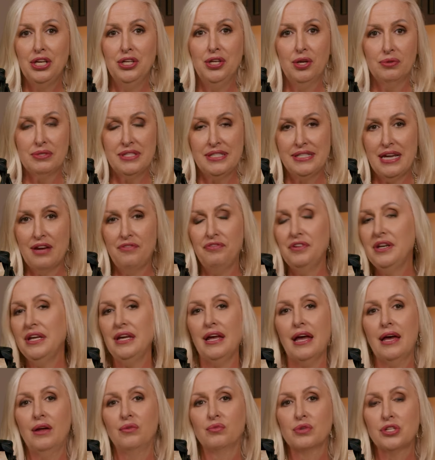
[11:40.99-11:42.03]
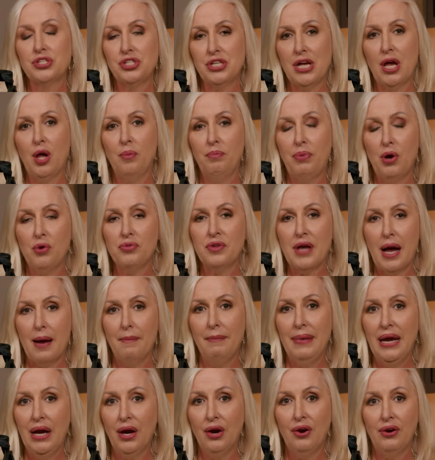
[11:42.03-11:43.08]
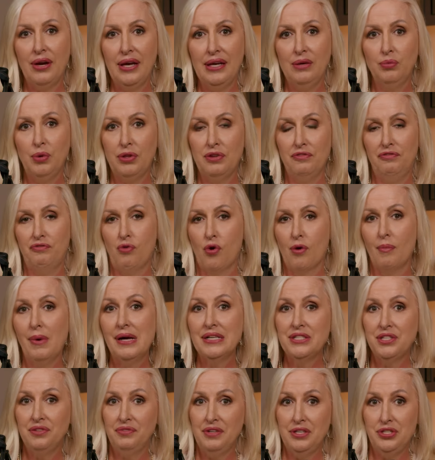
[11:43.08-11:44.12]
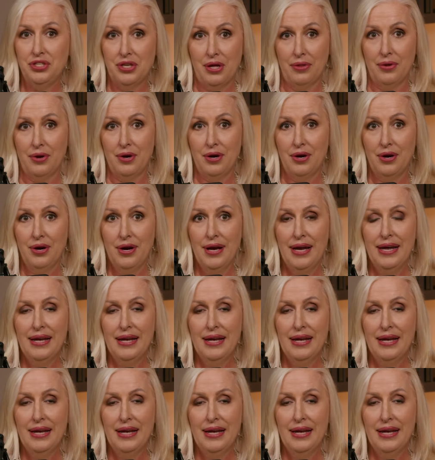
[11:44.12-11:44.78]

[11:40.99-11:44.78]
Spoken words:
Stephanie and Rochelle both got married within 4 months of each other.